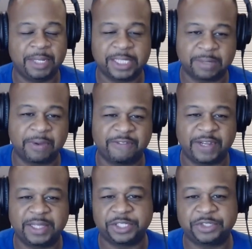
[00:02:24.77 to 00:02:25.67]
because they want to
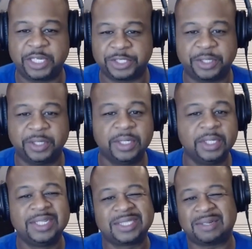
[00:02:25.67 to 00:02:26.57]
find this treasure.
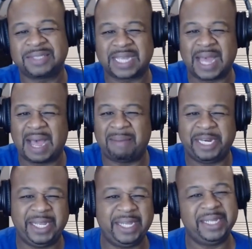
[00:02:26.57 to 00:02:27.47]
So it's a
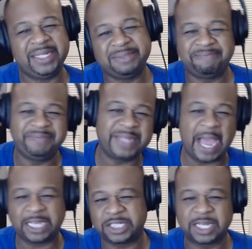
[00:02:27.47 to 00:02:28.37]
comedy,
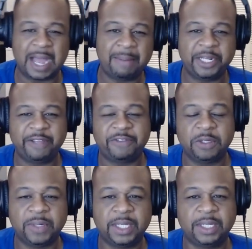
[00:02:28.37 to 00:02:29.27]
action comedy, if
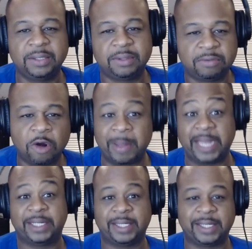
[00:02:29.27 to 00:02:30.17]
you will,
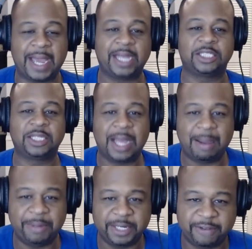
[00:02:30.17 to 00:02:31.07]
romantic action
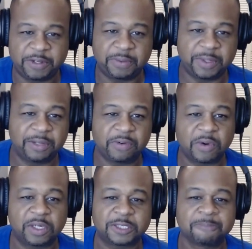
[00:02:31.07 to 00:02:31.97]
comedy, if you will, of
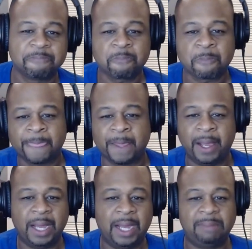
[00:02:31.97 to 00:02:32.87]
course.
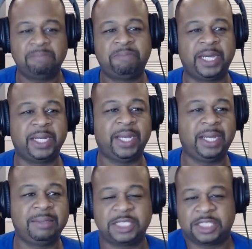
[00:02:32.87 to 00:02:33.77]

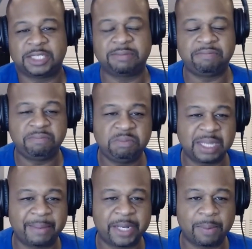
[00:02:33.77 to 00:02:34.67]
Just to
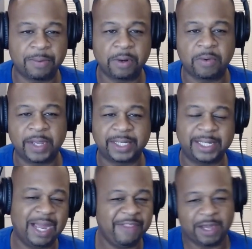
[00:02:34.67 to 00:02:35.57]
sum it up real
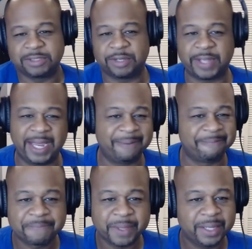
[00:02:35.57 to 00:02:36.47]
quickly, I thought it was
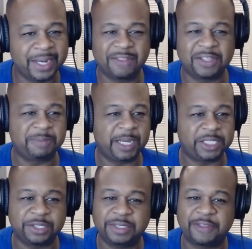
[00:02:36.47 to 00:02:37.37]
okay. Nothing
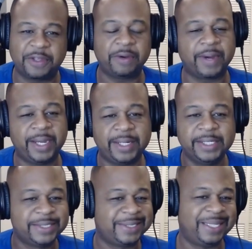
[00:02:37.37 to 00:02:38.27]
special, nothing great.
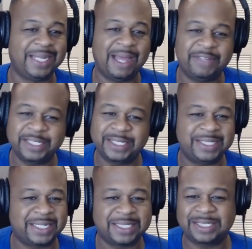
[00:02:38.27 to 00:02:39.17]
Didn't love it.
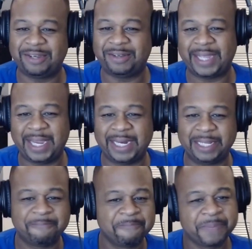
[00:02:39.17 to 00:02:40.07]
Didn't necessarily hate
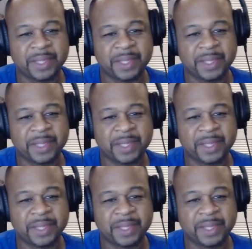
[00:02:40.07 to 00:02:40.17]
it.